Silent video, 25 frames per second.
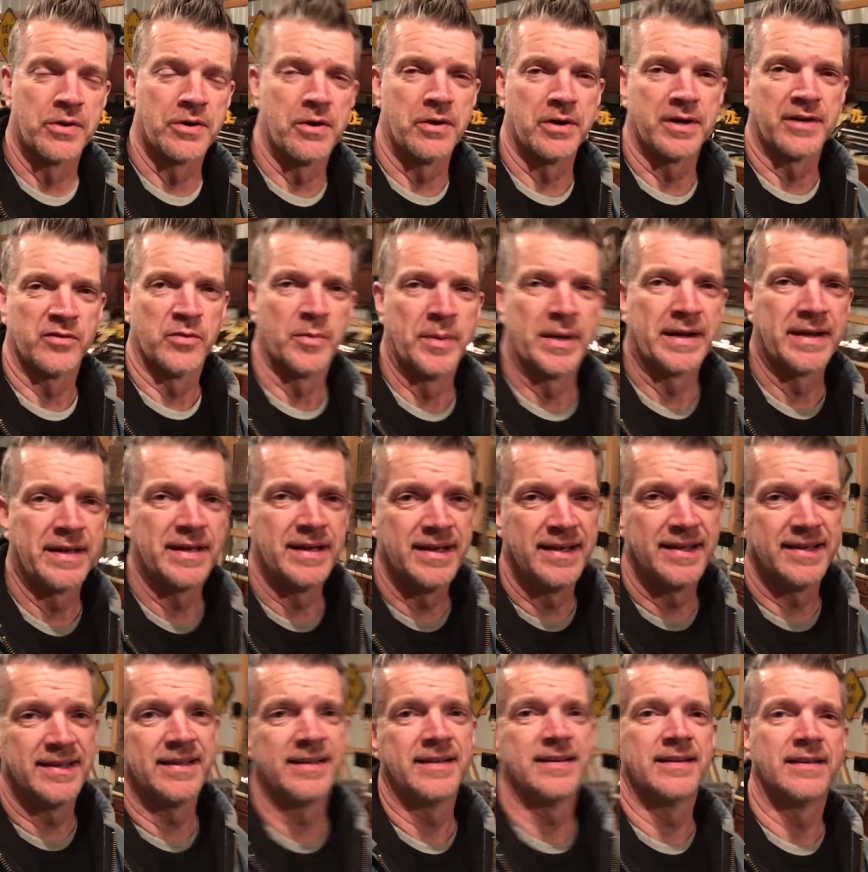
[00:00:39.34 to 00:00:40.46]
How's it going, everybody?
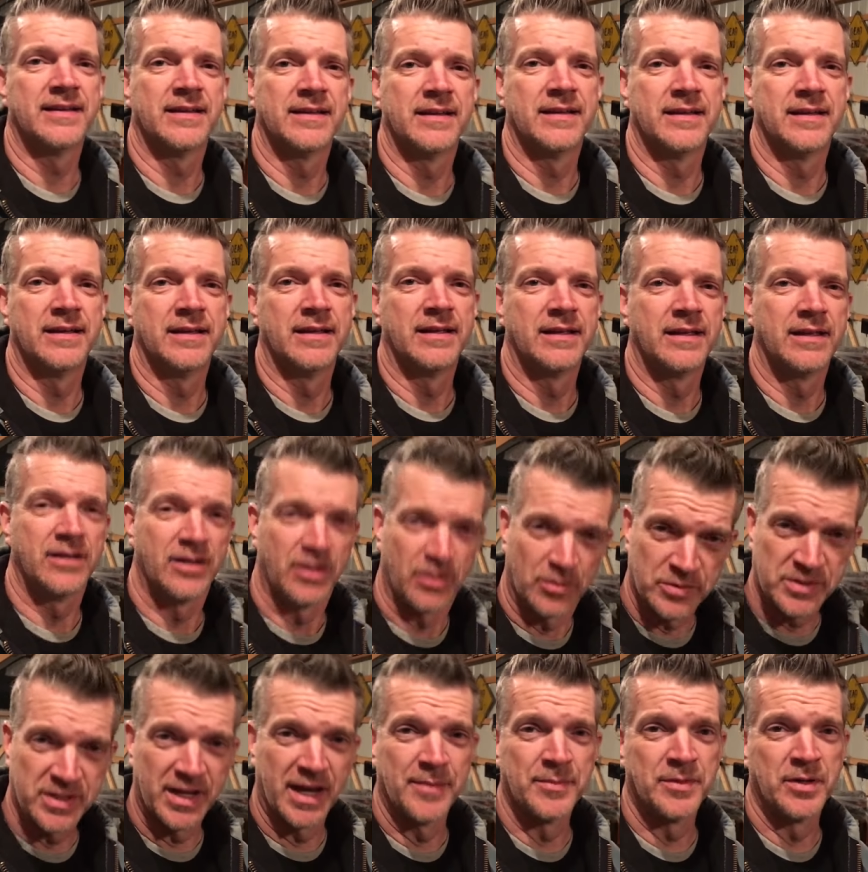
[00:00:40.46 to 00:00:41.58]

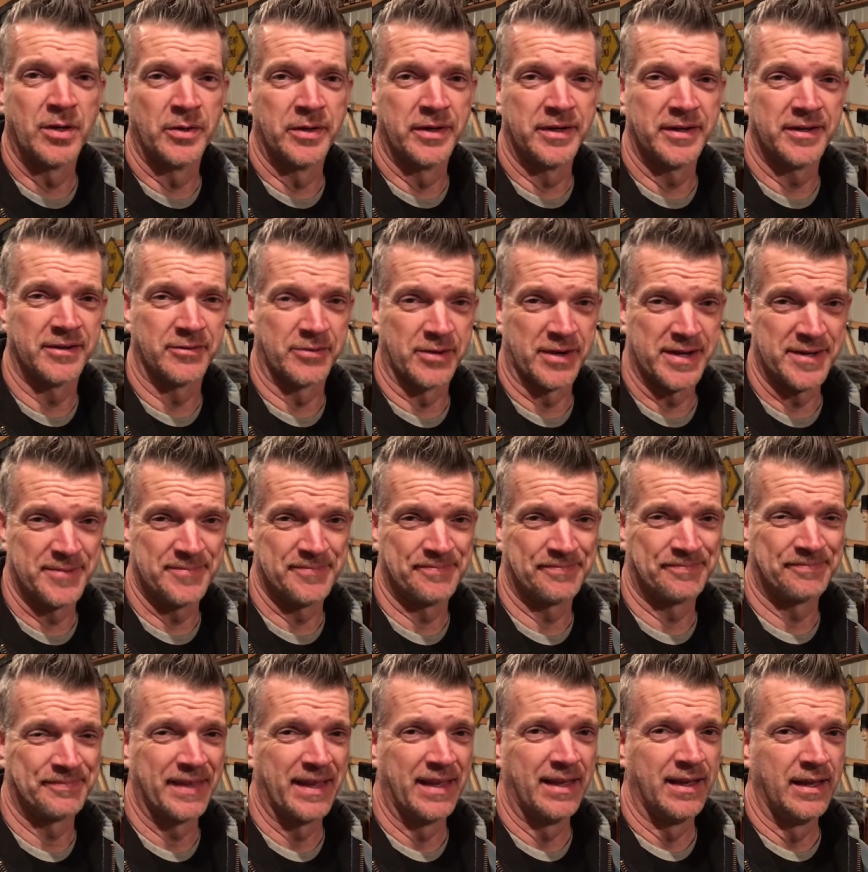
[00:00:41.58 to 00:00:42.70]
Long time no hear, right?
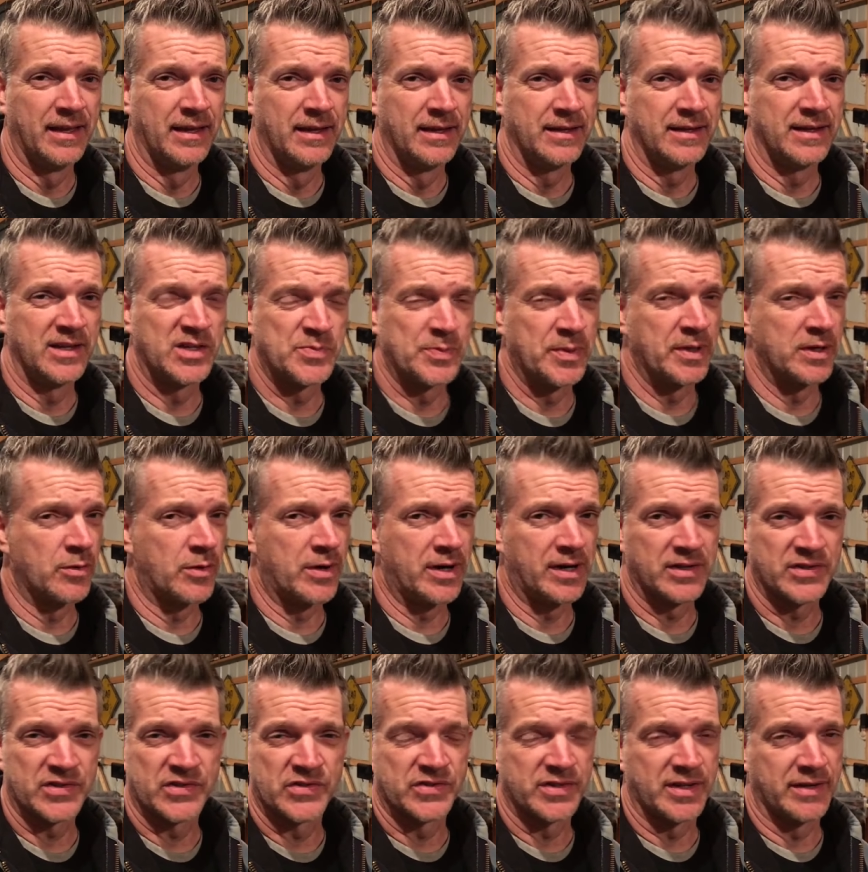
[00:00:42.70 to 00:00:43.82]
It's been a
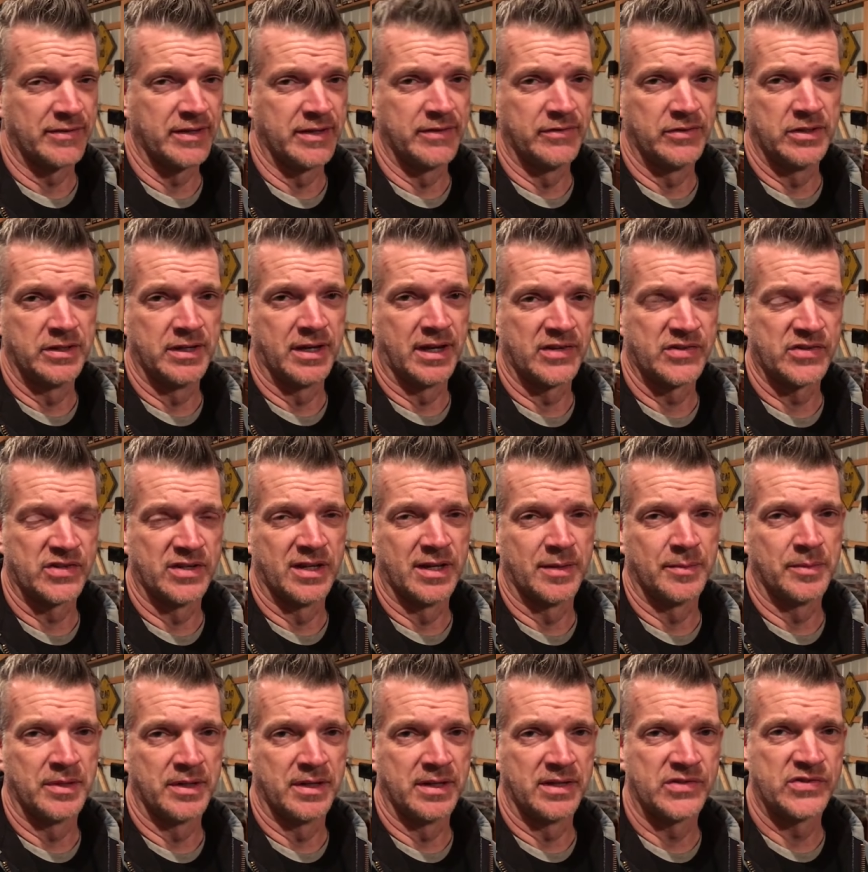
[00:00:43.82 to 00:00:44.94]
while since I've given you guys an
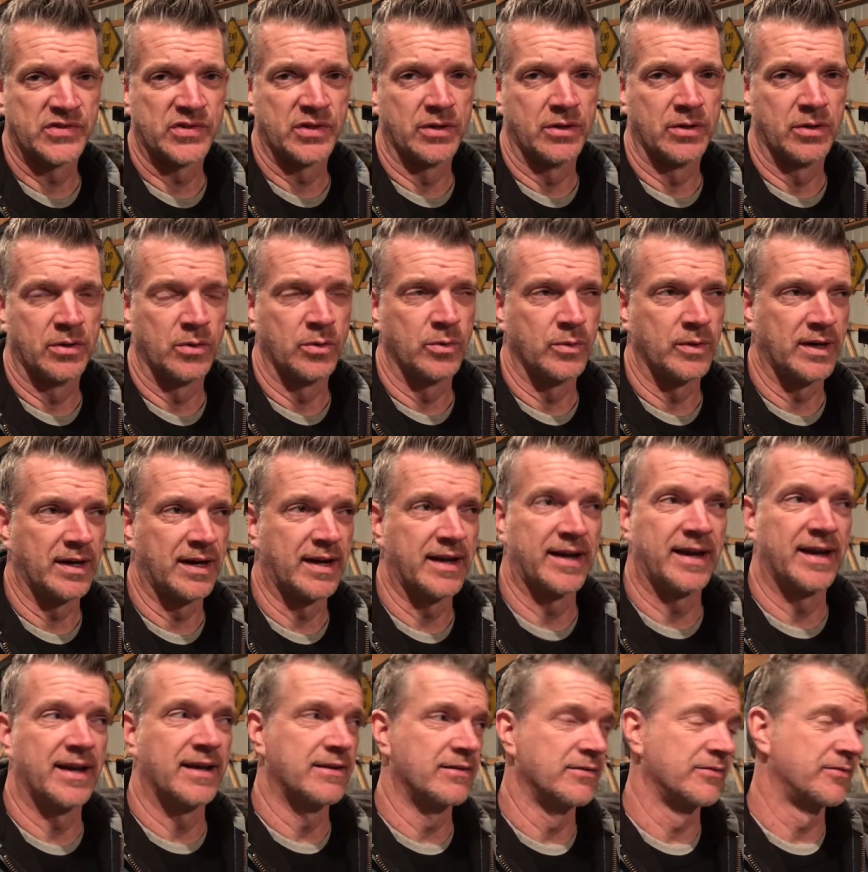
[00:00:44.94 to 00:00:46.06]
update. So I
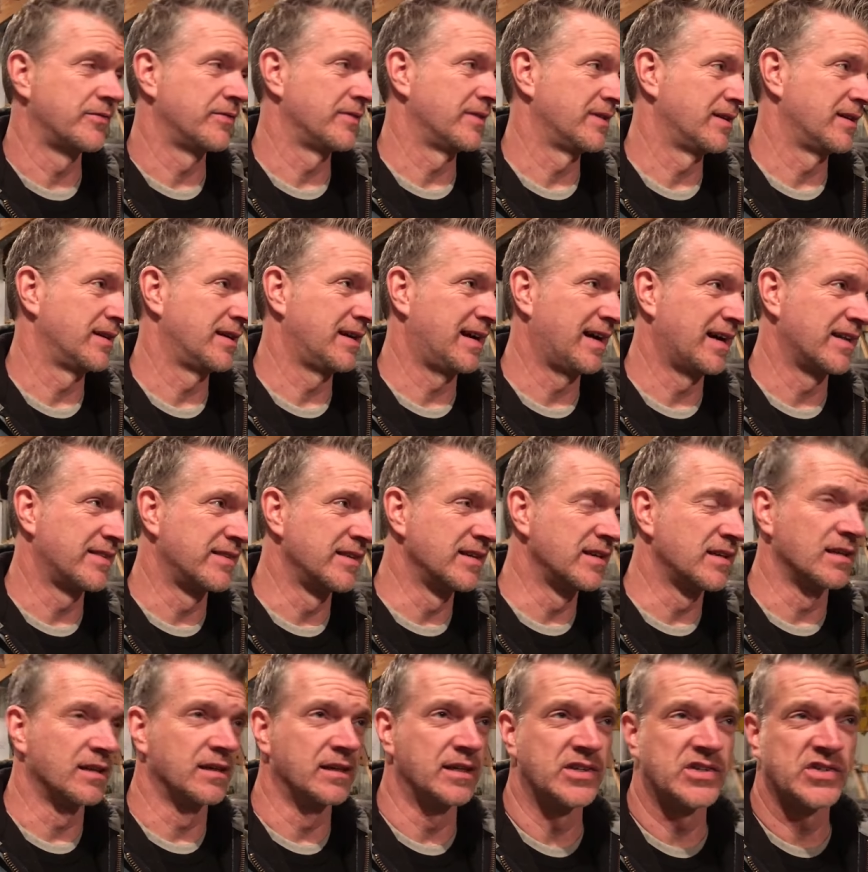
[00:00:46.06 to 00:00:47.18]
have, I think,
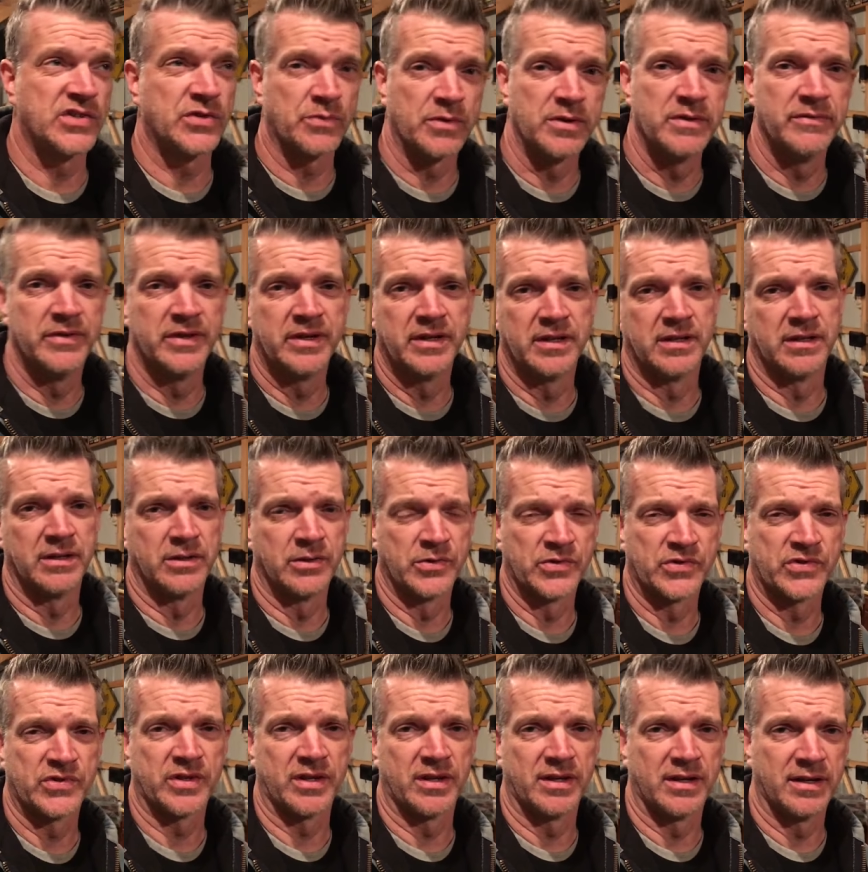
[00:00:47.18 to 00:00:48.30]
at least three
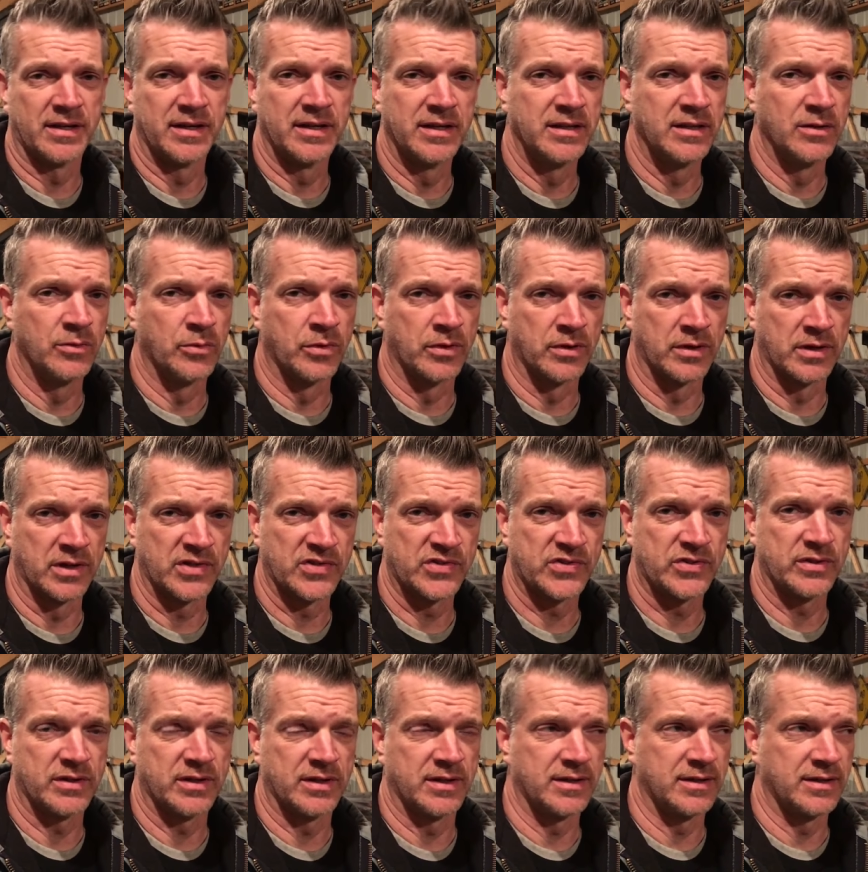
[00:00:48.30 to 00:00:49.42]
videos in the
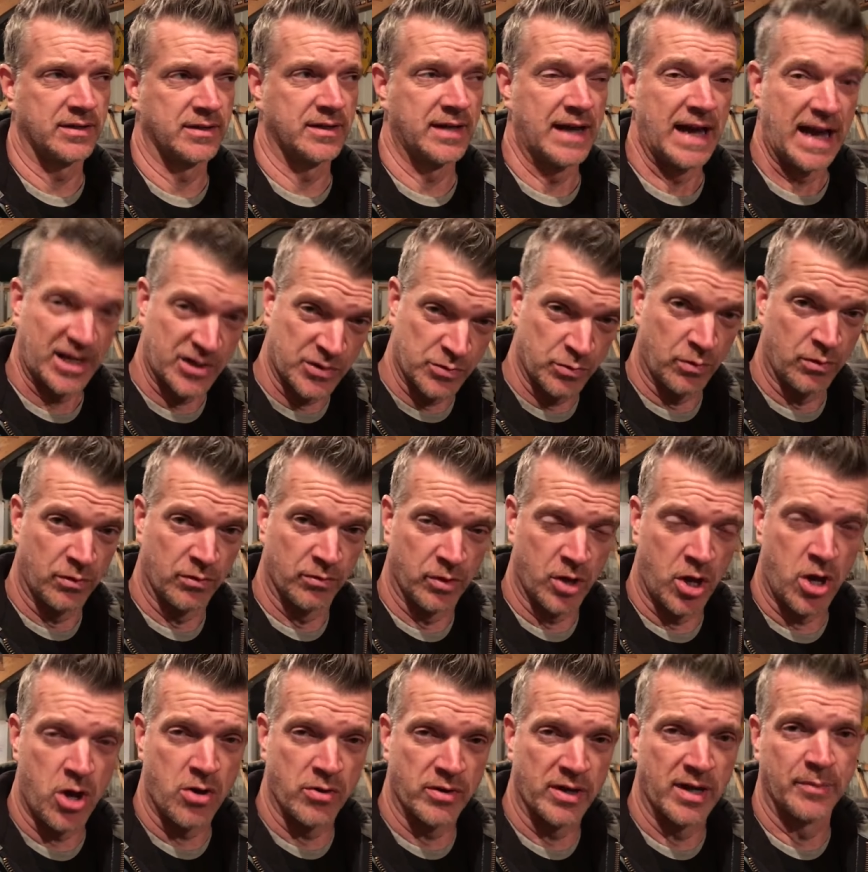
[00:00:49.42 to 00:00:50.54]
works, actual
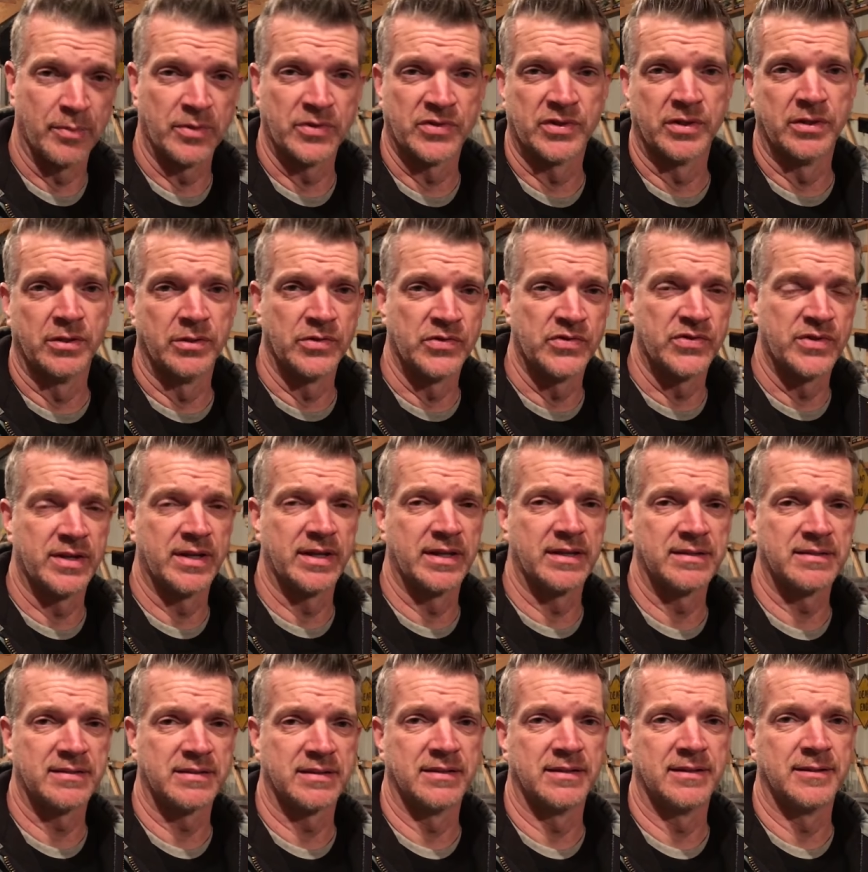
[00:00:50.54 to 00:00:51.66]
long episodes
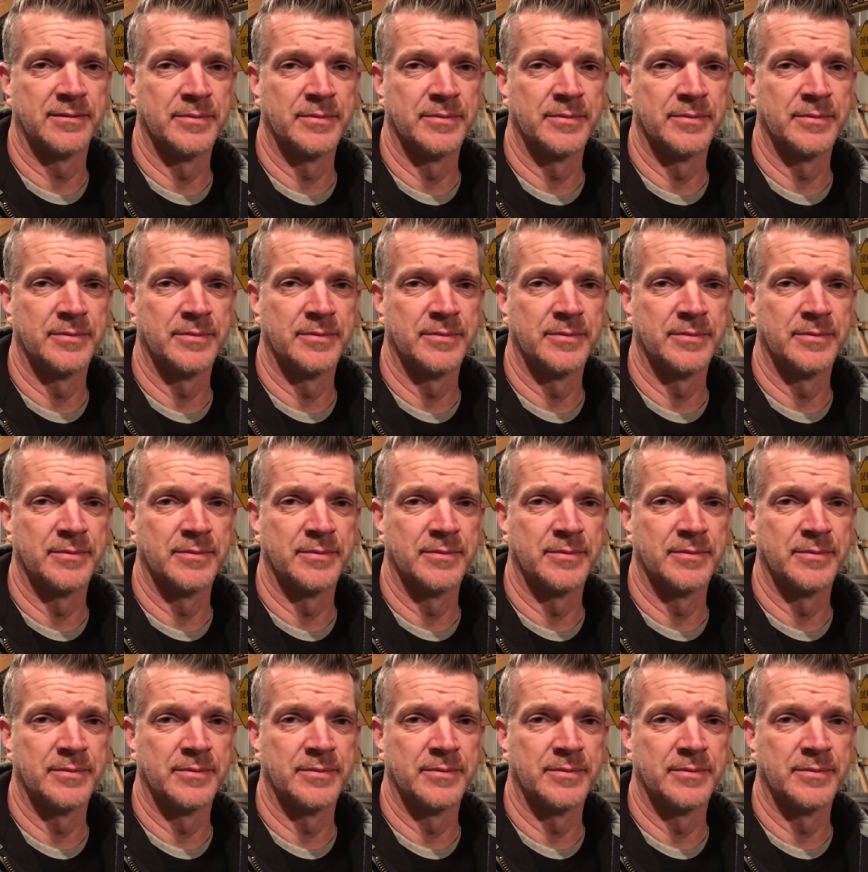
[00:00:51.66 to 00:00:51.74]
that